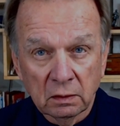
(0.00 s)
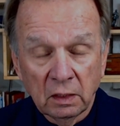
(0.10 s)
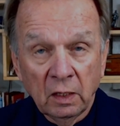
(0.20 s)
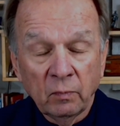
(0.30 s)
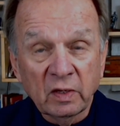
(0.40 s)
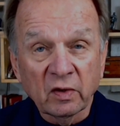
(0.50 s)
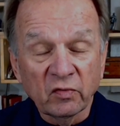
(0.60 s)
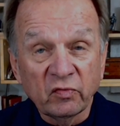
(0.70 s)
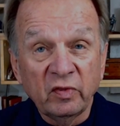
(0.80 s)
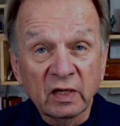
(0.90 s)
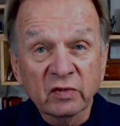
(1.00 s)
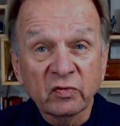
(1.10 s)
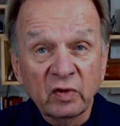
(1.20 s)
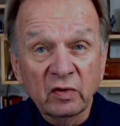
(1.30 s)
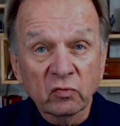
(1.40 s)
Because this
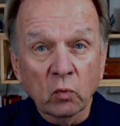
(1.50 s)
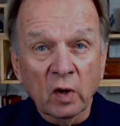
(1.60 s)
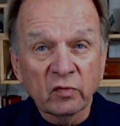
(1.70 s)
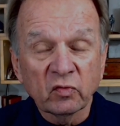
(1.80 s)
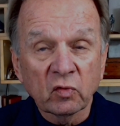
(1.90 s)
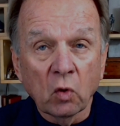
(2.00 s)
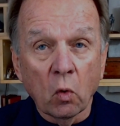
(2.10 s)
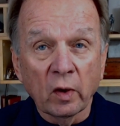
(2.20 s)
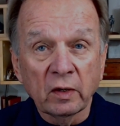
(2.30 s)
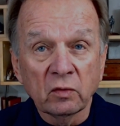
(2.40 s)
is what's going